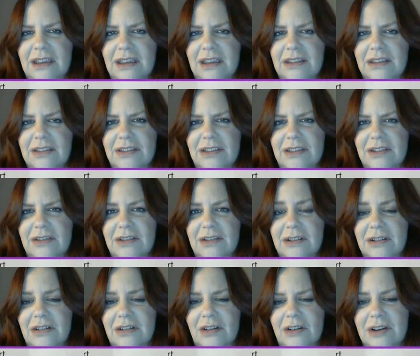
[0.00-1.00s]

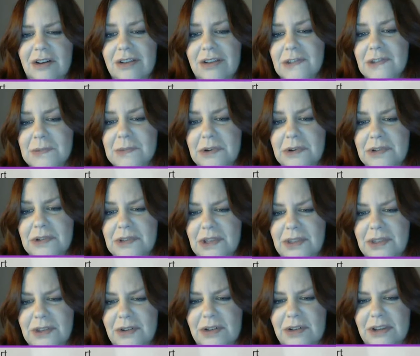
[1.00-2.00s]
there are conspiracy
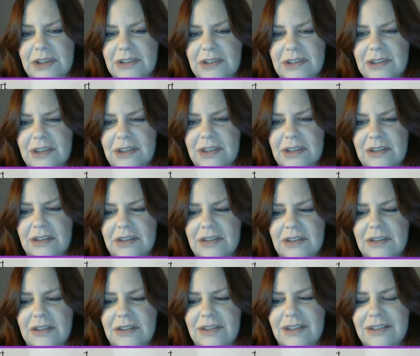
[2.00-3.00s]
theories that
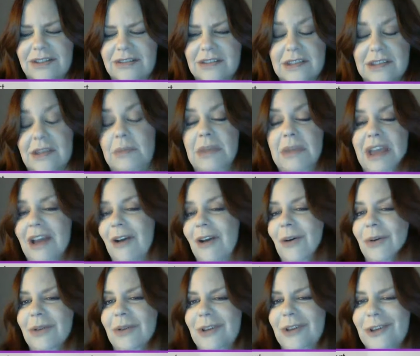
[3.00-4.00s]

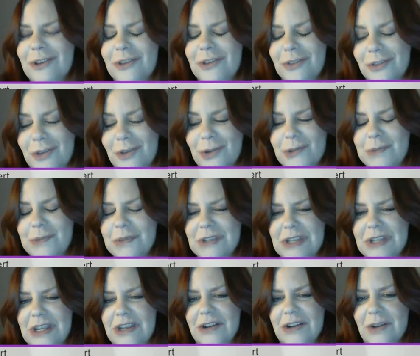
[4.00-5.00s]
somehow those
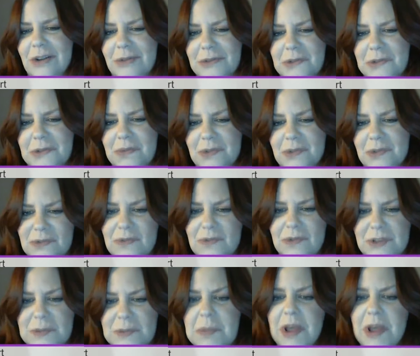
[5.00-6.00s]
mosquitoes were
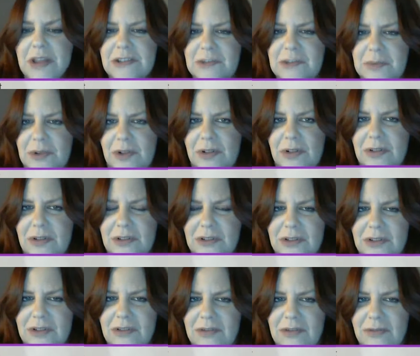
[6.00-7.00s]
responsible
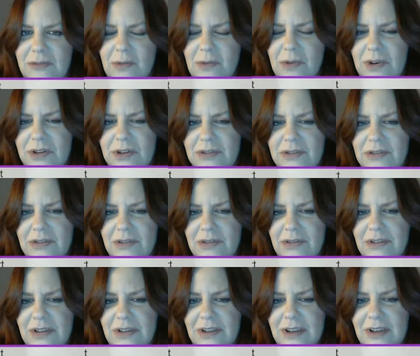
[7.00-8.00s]
for
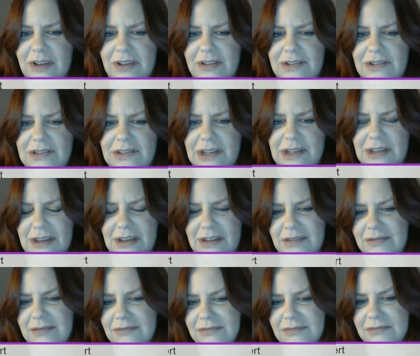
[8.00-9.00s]
Zika.
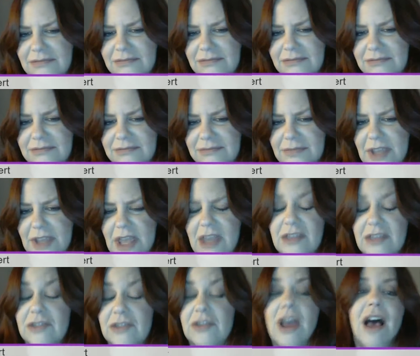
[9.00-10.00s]

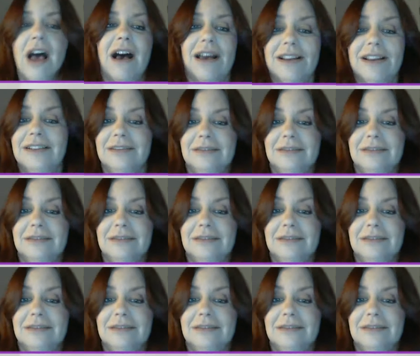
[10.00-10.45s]
They're not.